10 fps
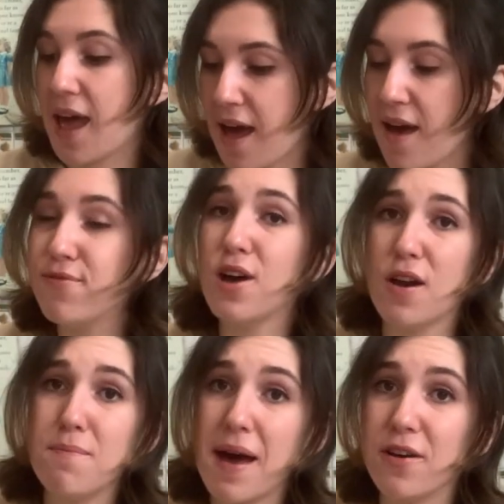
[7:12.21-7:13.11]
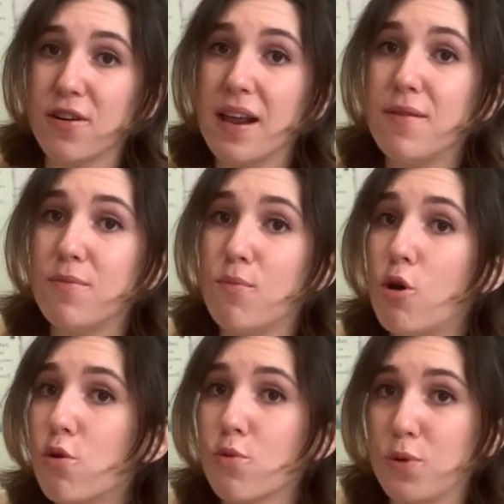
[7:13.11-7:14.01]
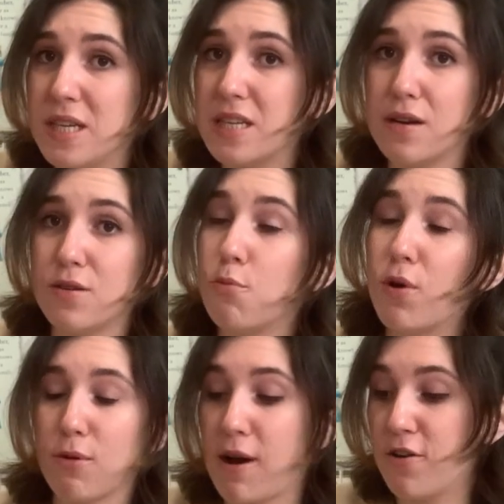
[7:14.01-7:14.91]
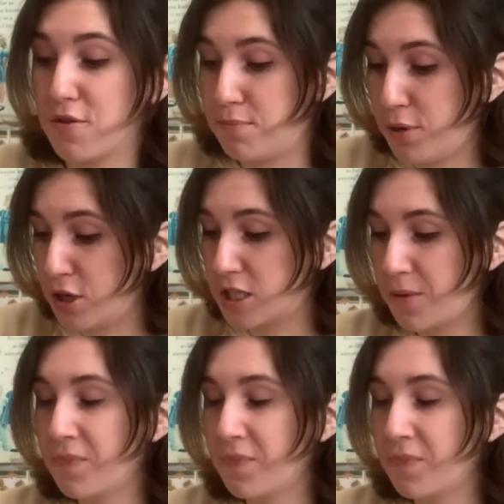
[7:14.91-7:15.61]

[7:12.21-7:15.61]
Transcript: have gotten better in more recent Rick Riordan books.